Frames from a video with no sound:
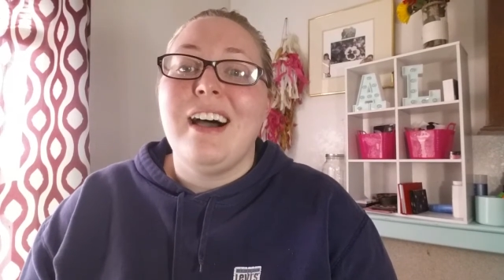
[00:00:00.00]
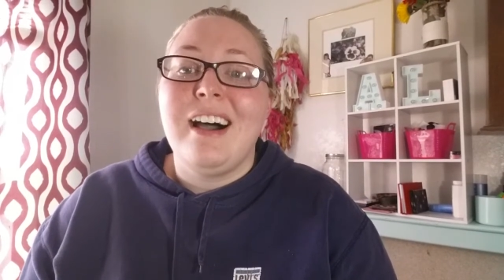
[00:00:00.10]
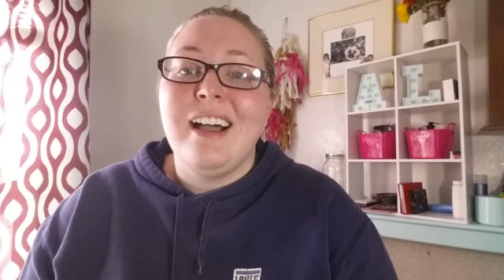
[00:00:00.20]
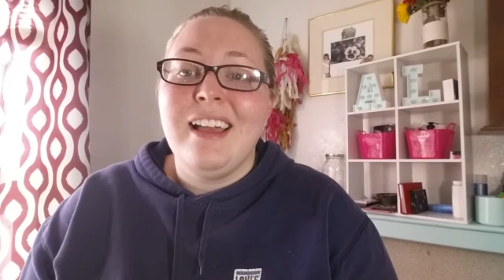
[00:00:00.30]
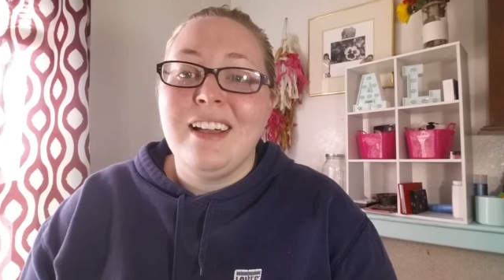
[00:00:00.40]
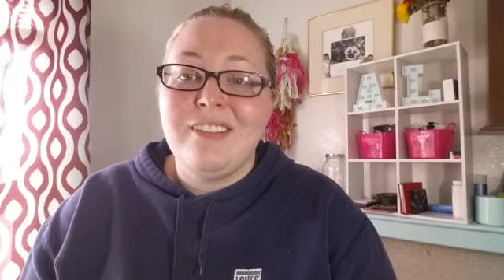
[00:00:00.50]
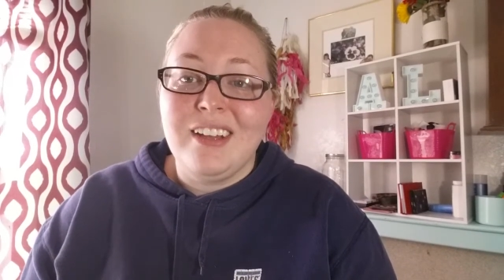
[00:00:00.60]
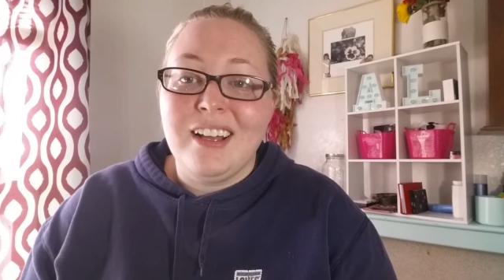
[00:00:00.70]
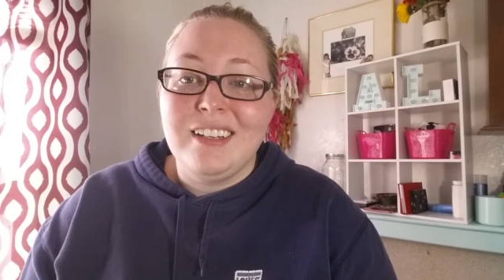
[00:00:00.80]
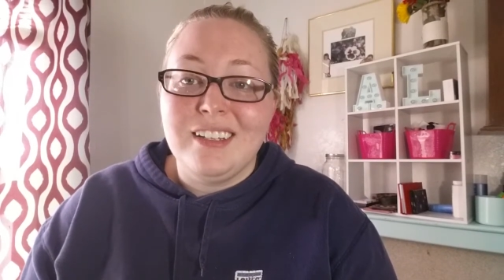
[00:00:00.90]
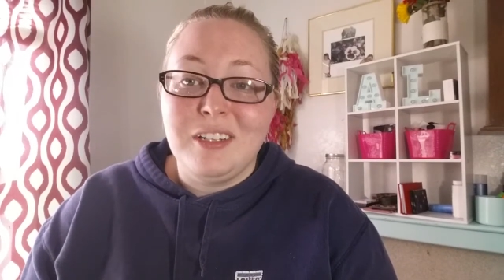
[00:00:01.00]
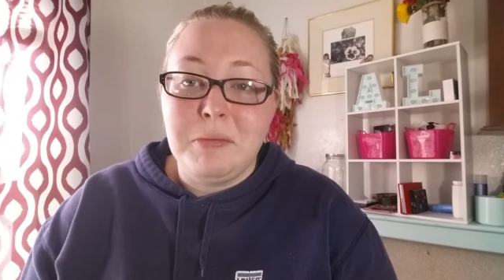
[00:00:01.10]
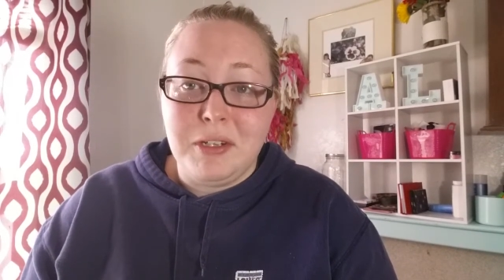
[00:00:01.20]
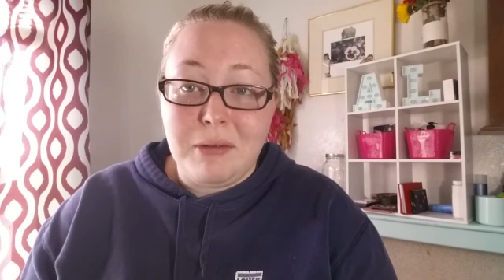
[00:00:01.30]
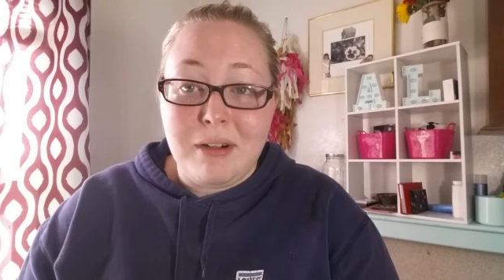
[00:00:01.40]
I have not done a
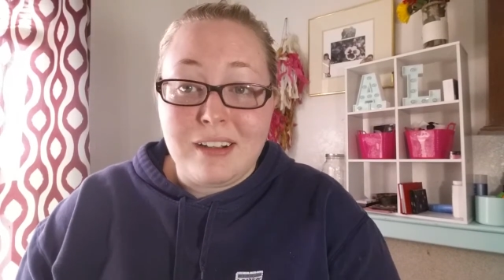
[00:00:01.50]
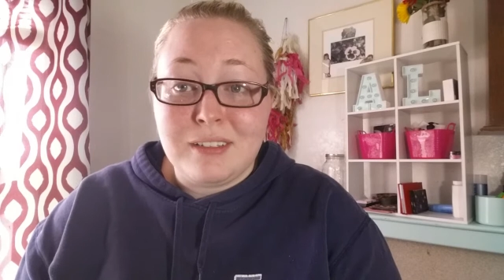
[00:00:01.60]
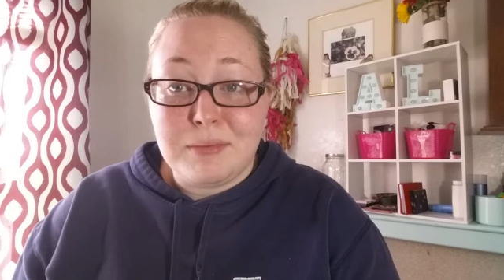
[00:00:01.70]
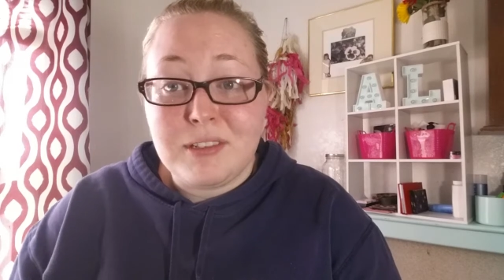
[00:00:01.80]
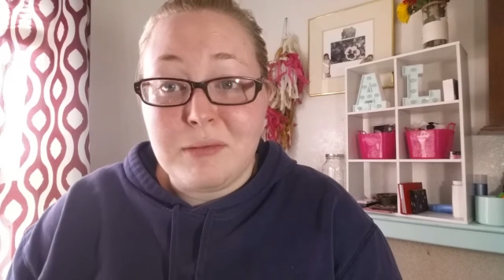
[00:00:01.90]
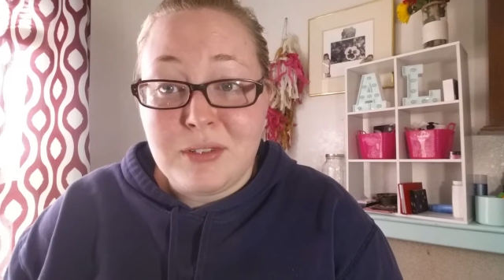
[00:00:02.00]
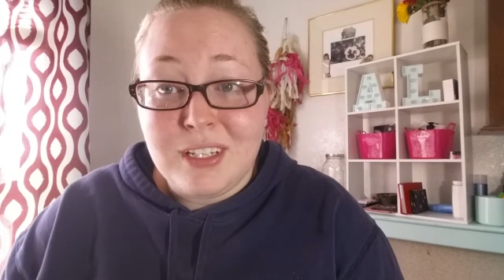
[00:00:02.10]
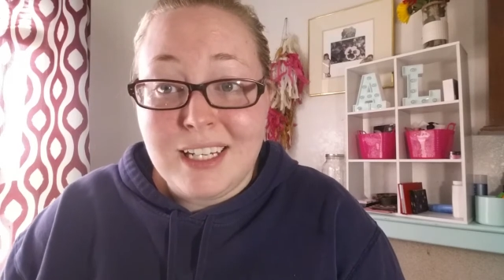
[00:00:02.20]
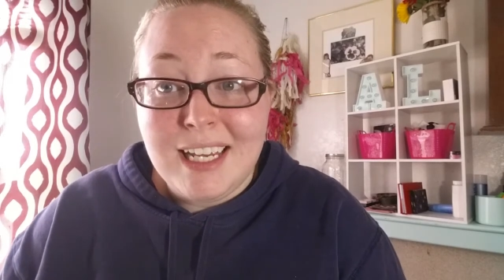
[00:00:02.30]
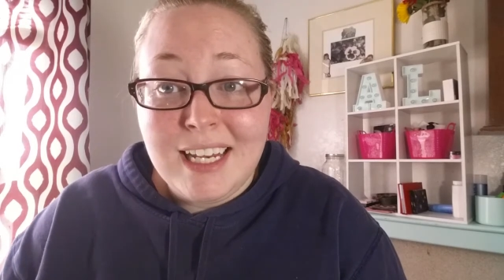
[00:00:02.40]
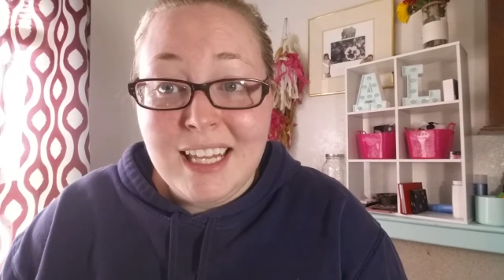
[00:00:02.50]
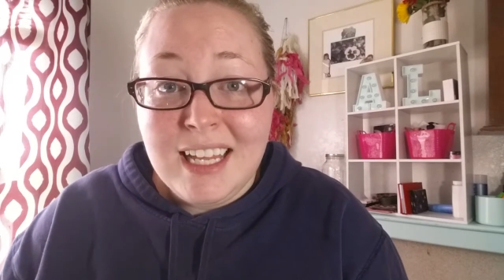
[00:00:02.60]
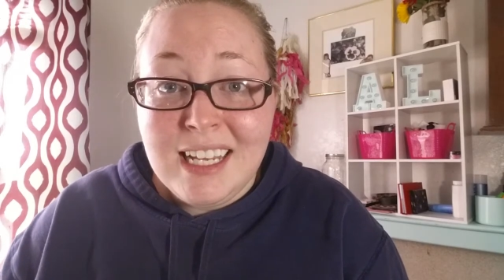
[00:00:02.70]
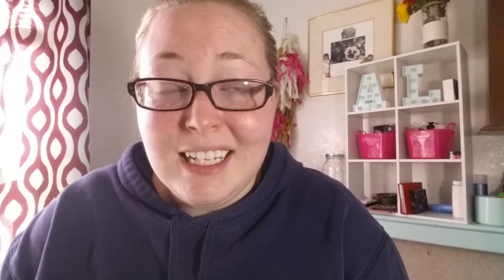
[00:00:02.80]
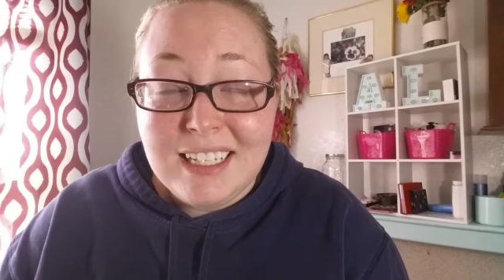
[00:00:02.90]
Beauty Box subscription in
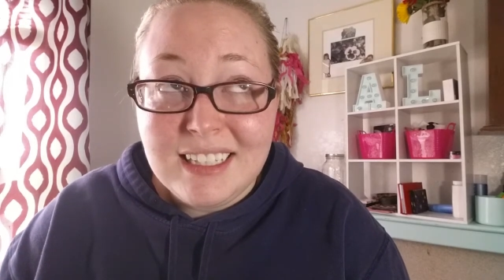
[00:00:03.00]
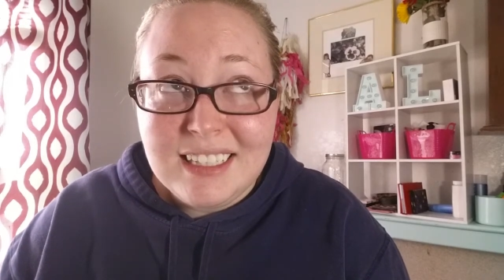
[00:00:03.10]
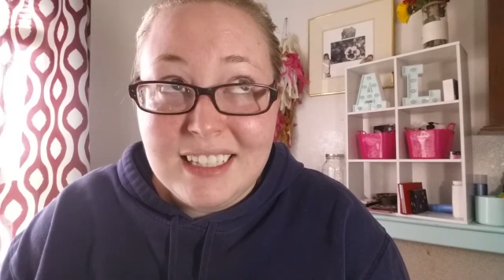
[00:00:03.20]
like